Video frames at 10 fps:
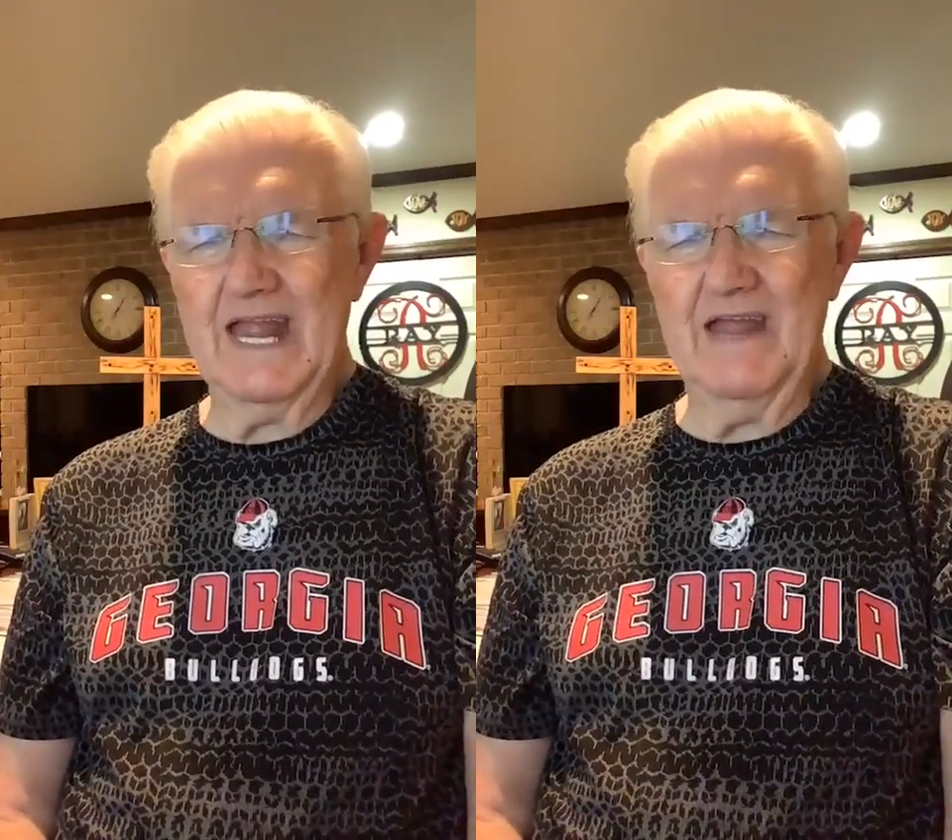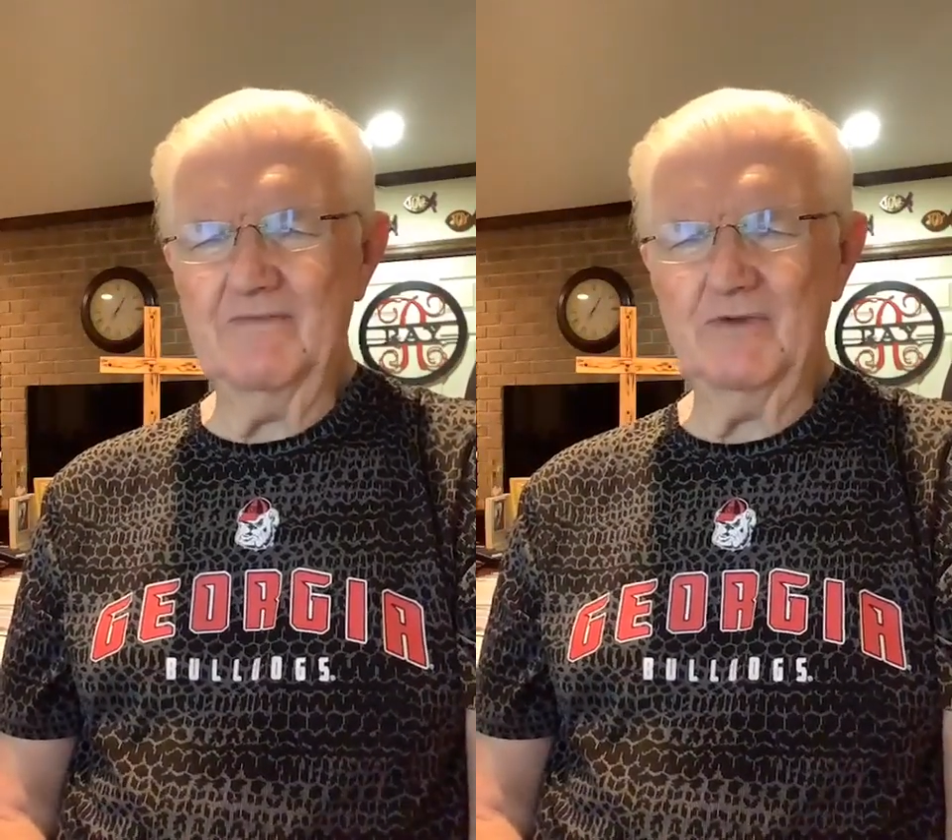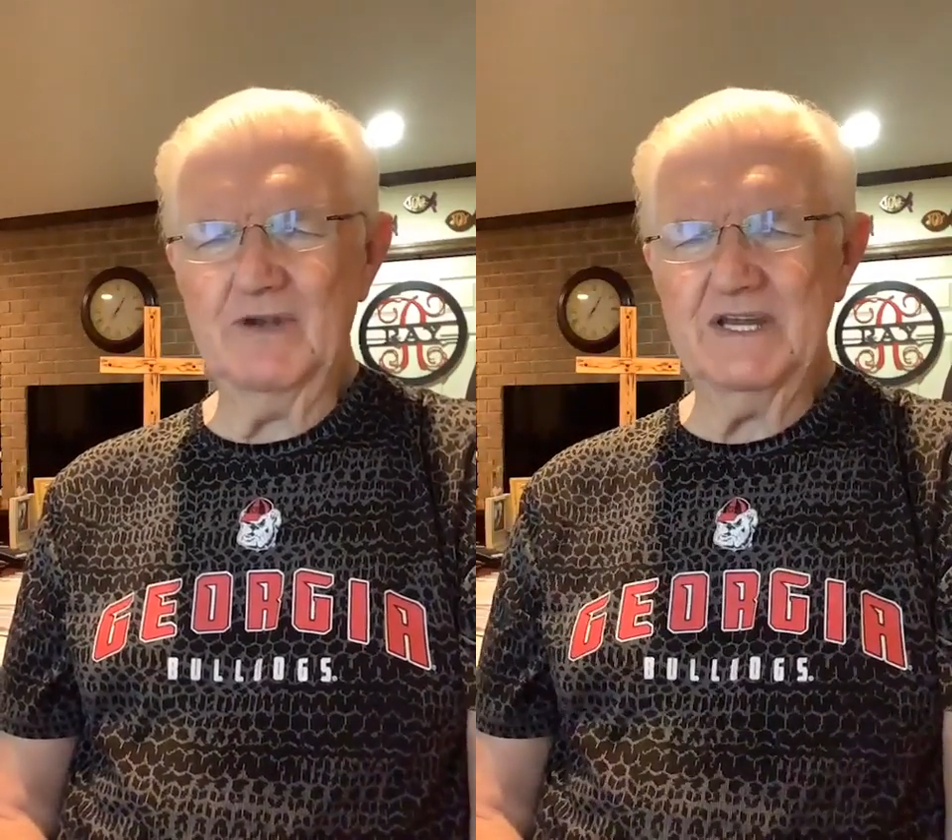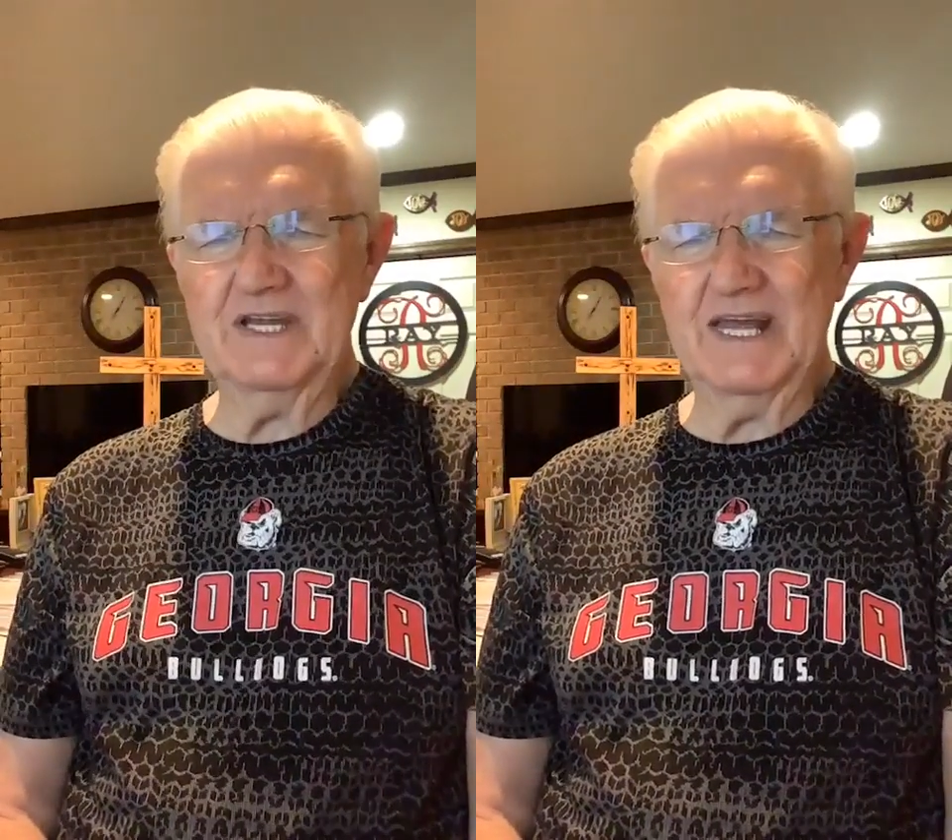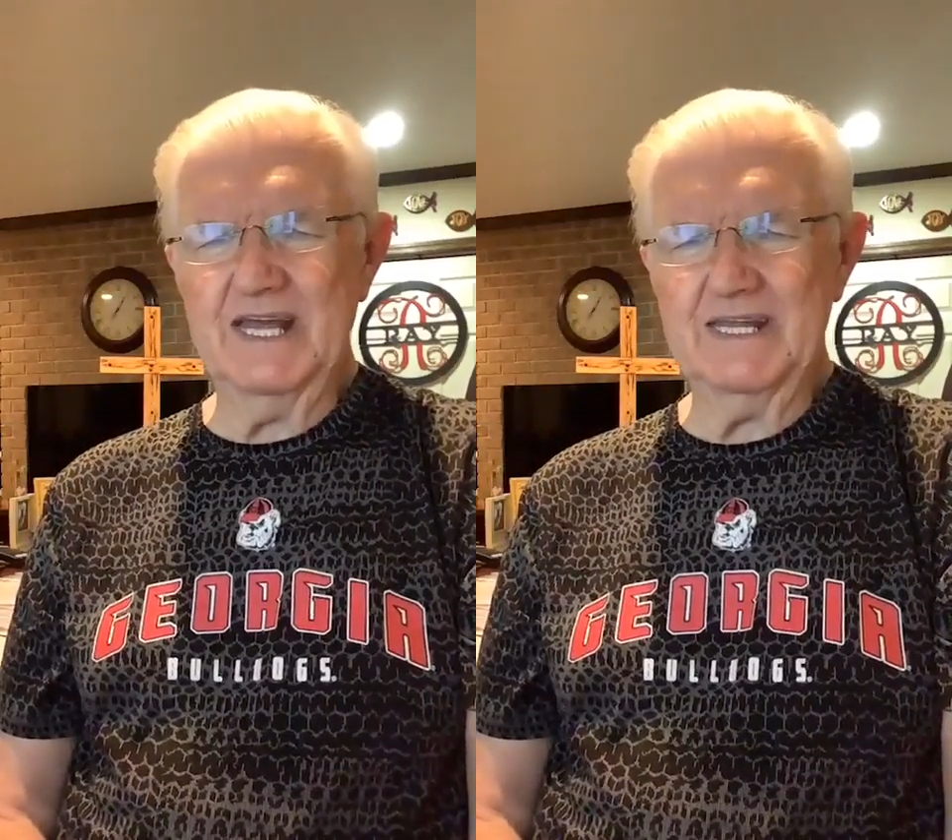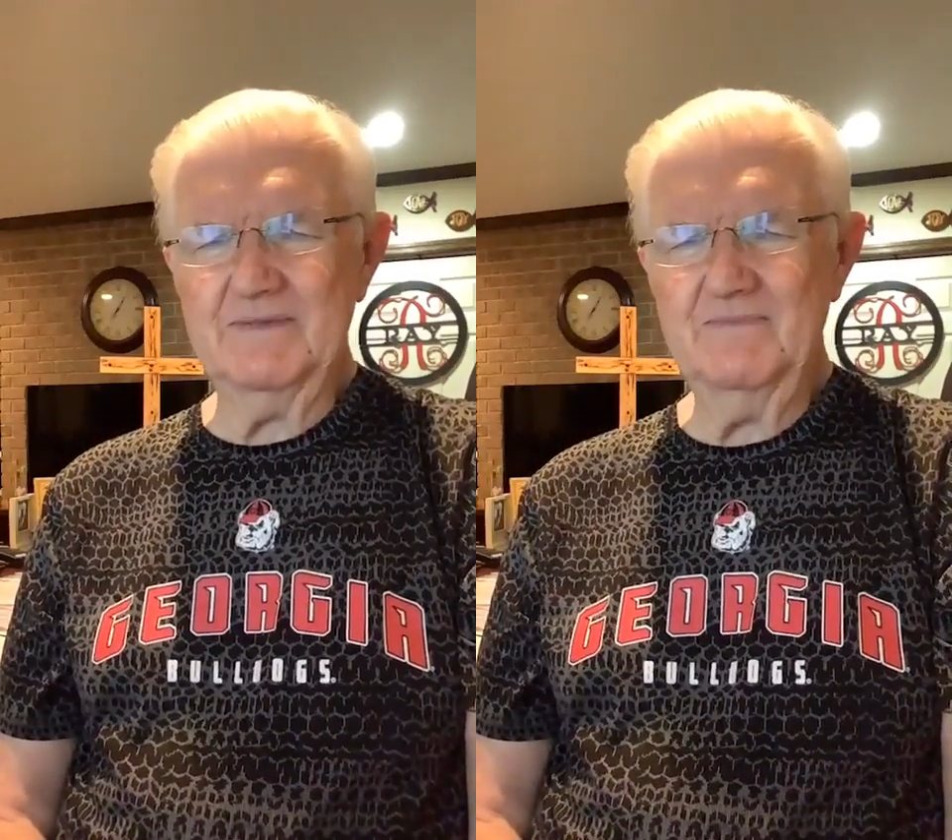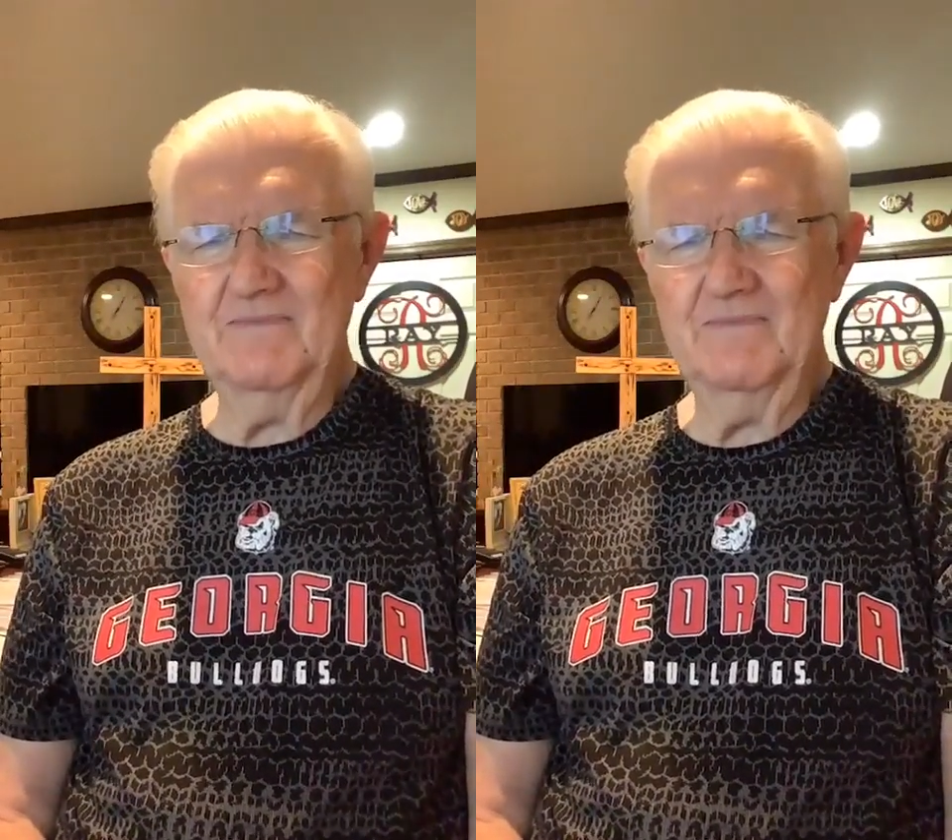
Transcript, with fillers: every day.